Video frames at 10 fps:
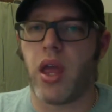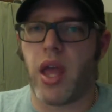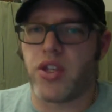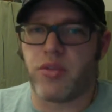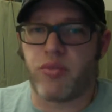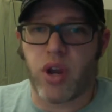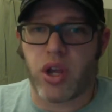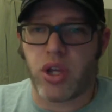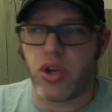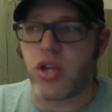it's a
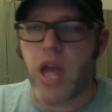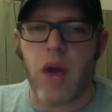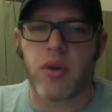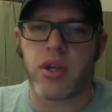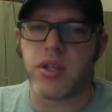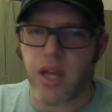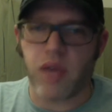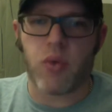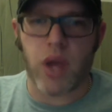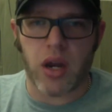brick. You're carrying dead
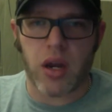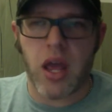weight.